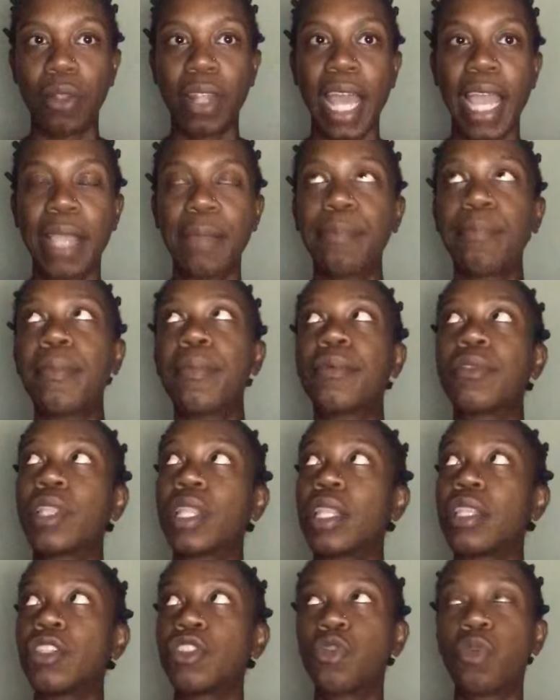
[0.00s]
like
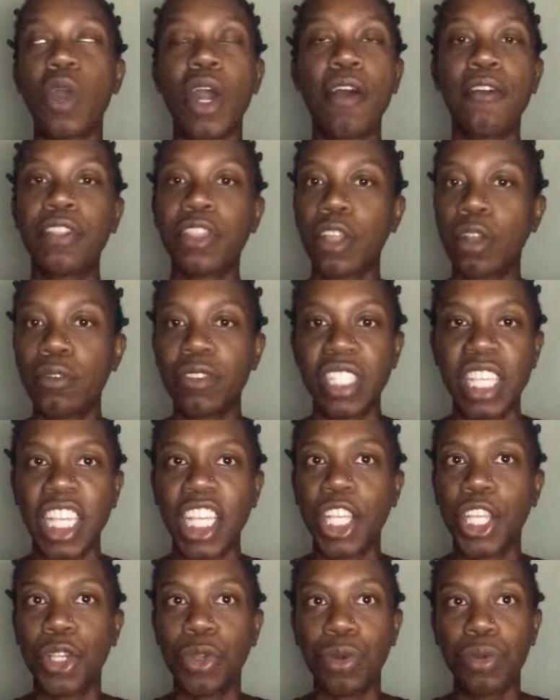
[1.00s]
12 or
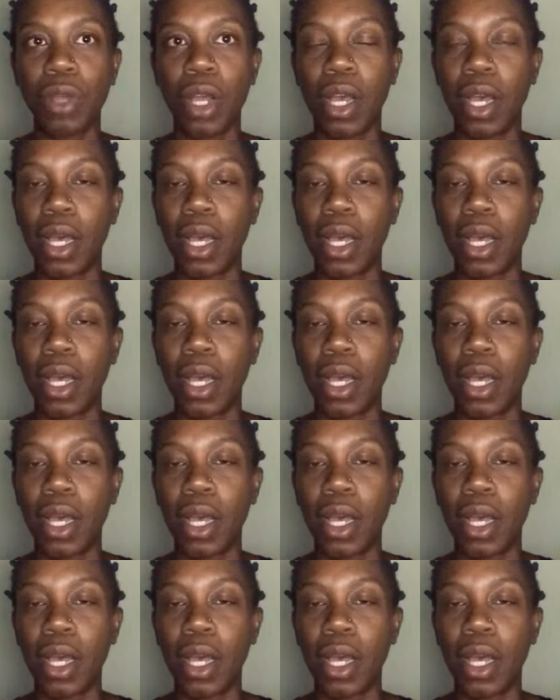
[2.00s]
13 years